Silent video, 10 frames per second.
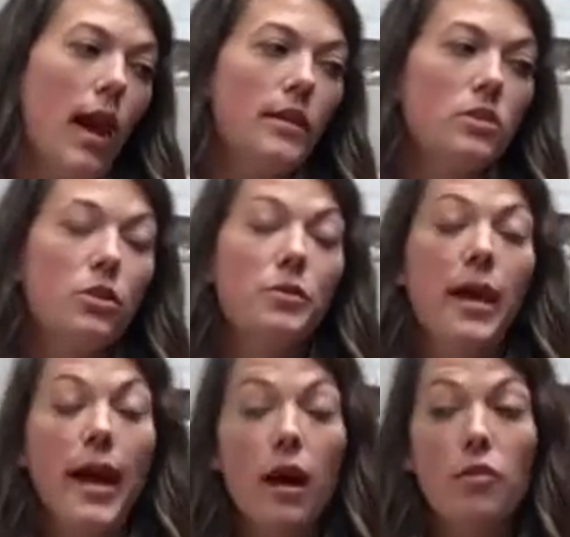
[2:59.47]
And so
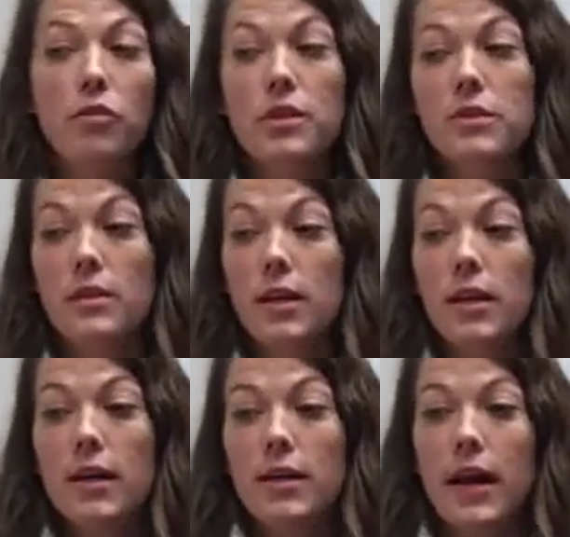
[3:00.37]
now for this
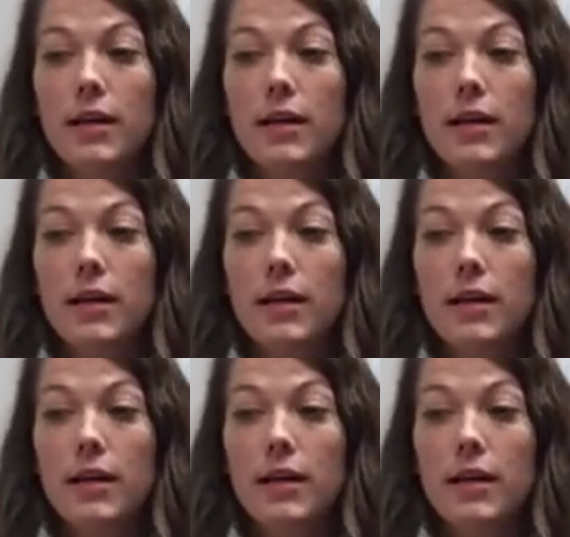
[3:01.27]
kind